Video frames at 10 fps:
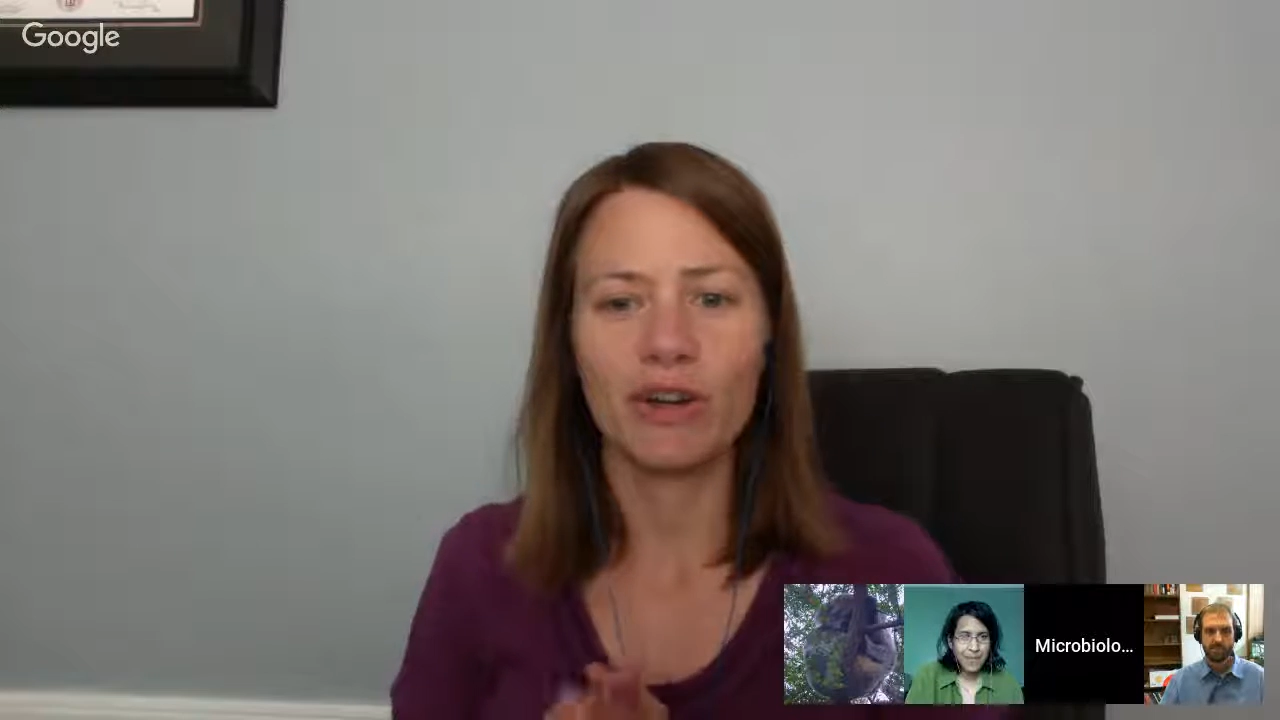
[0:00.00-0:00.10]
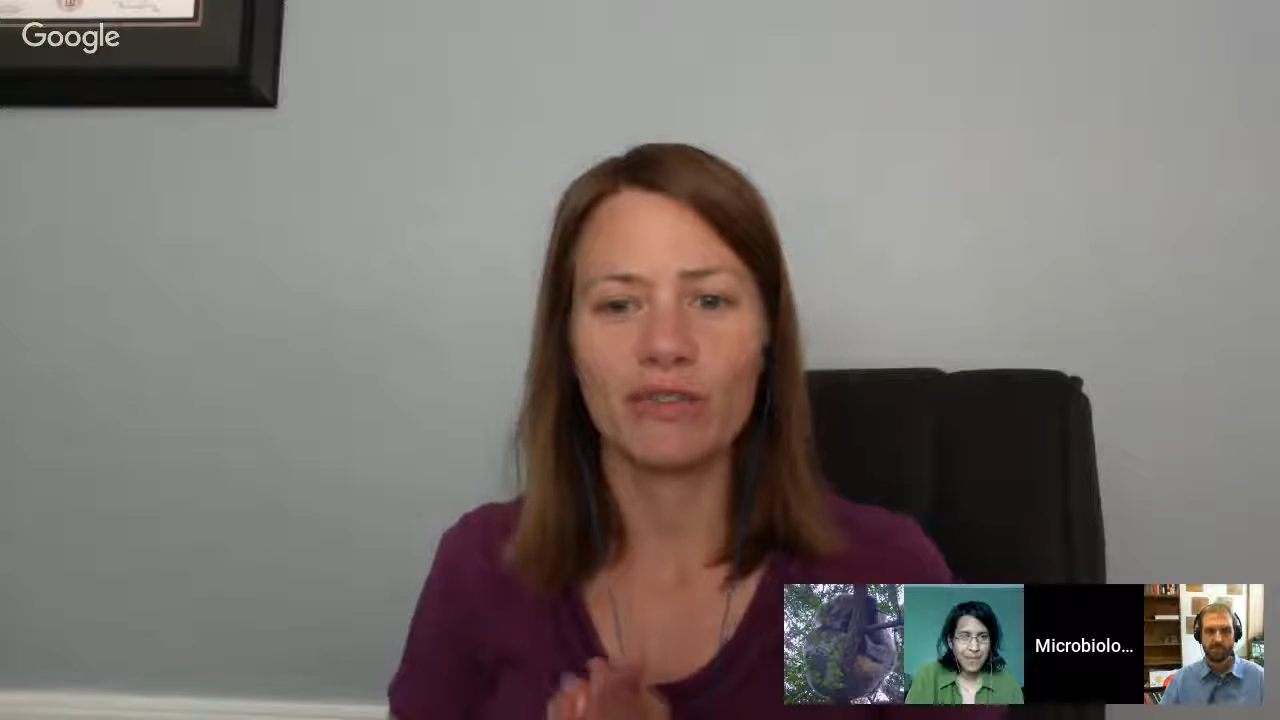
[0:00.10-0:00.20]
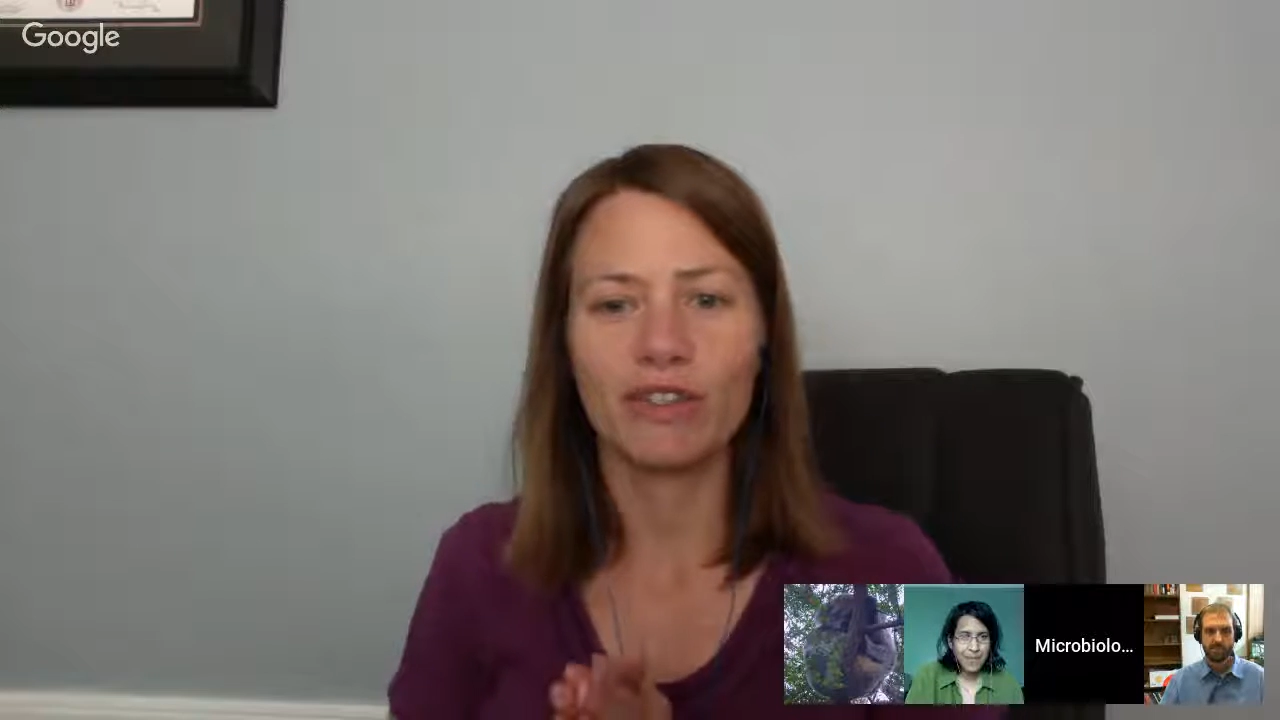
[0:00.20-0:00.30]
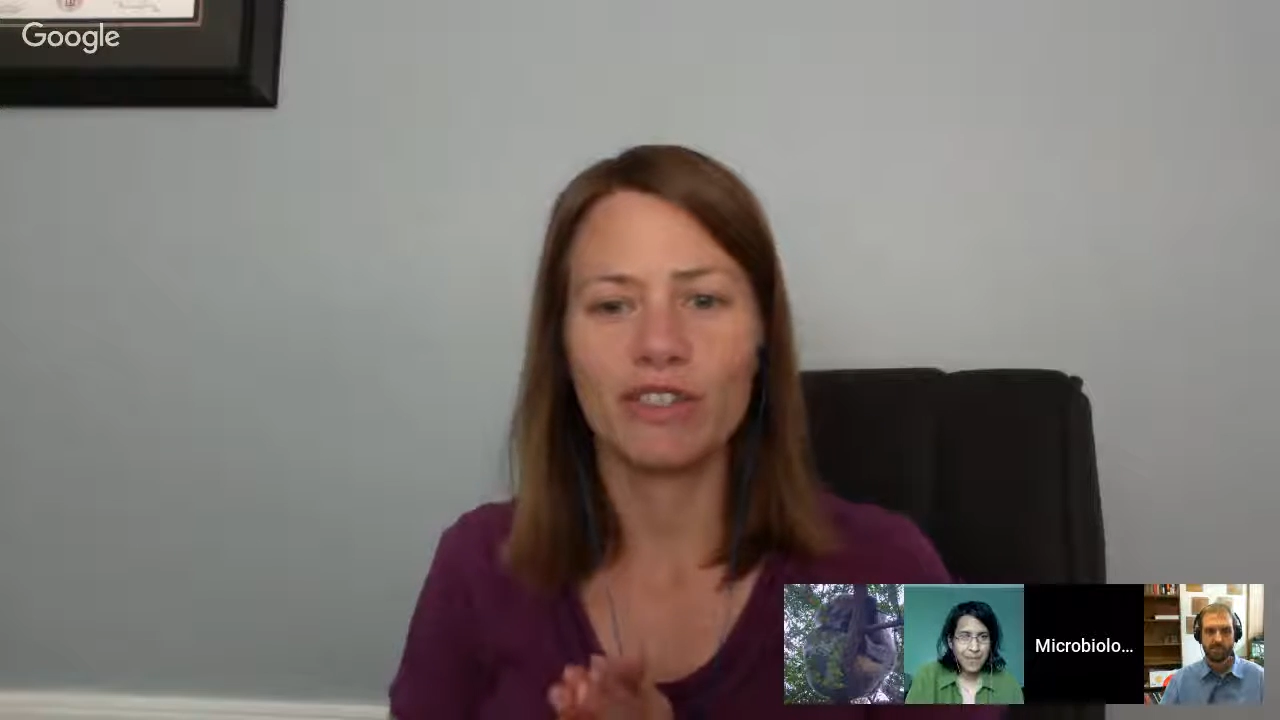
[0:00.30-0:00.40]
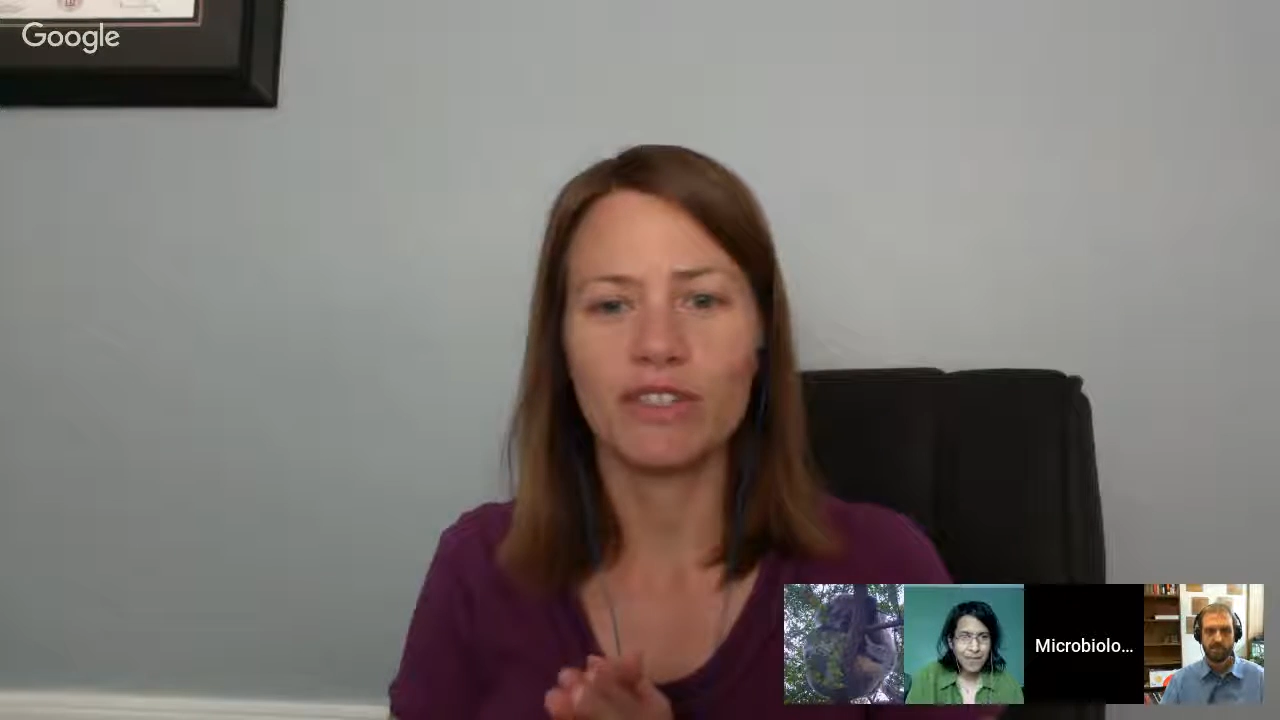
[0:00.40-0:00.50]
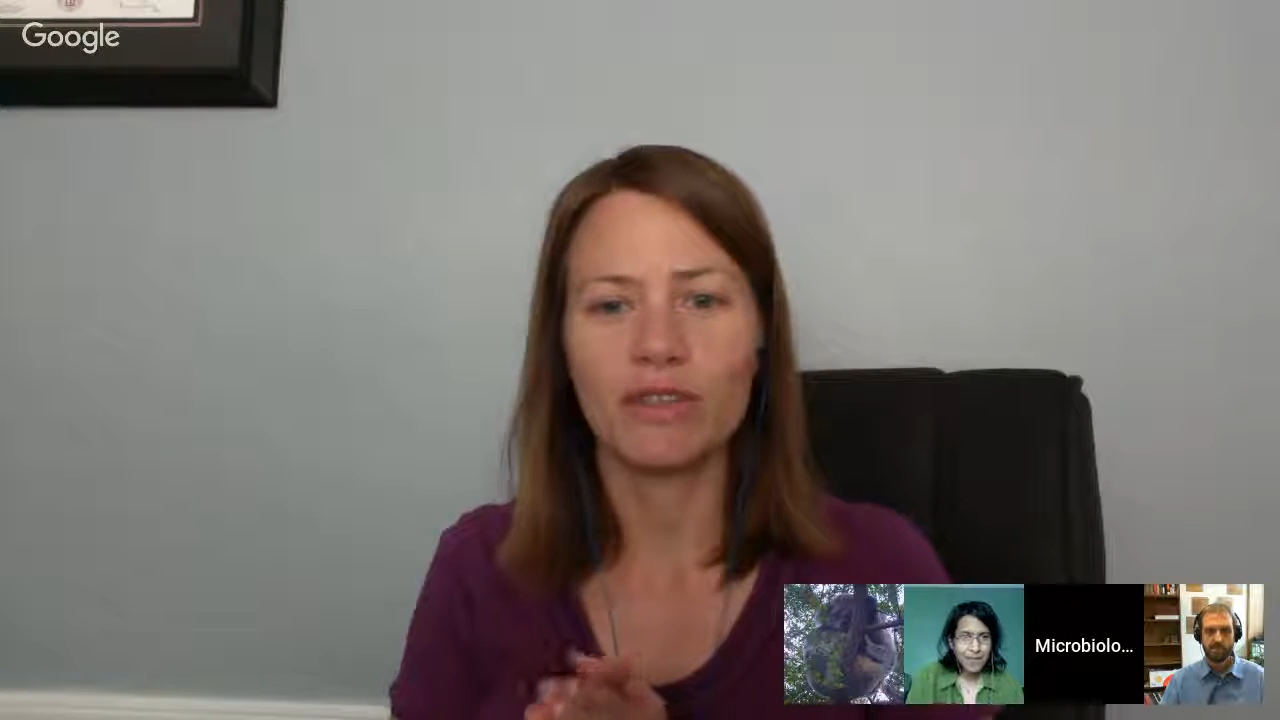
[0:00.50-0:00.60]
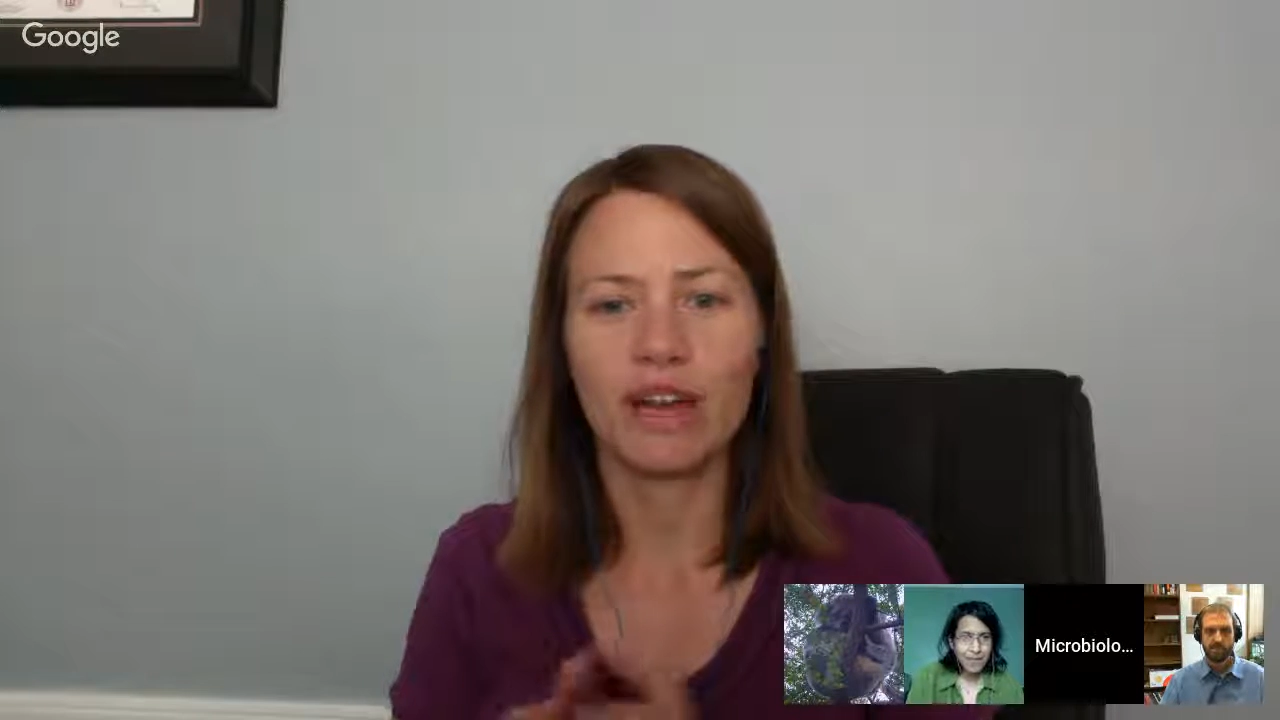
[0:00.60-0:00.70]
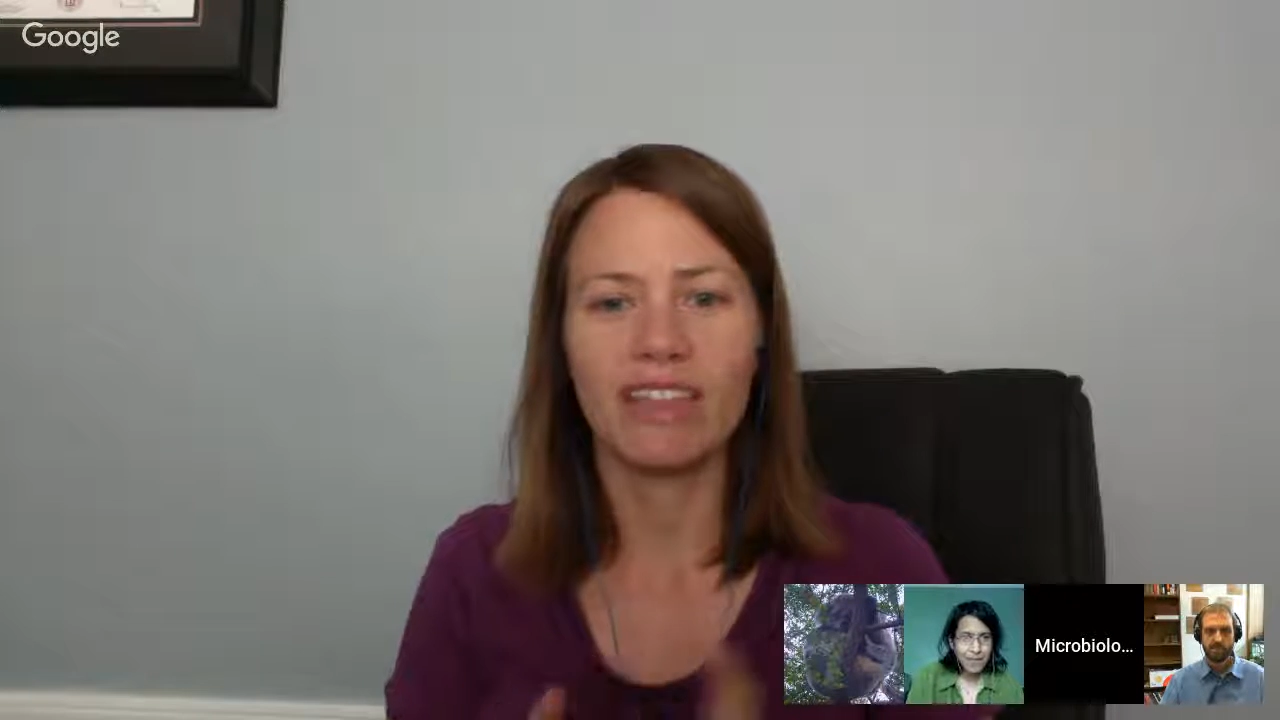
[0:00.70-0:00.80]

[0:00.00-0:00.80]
over to,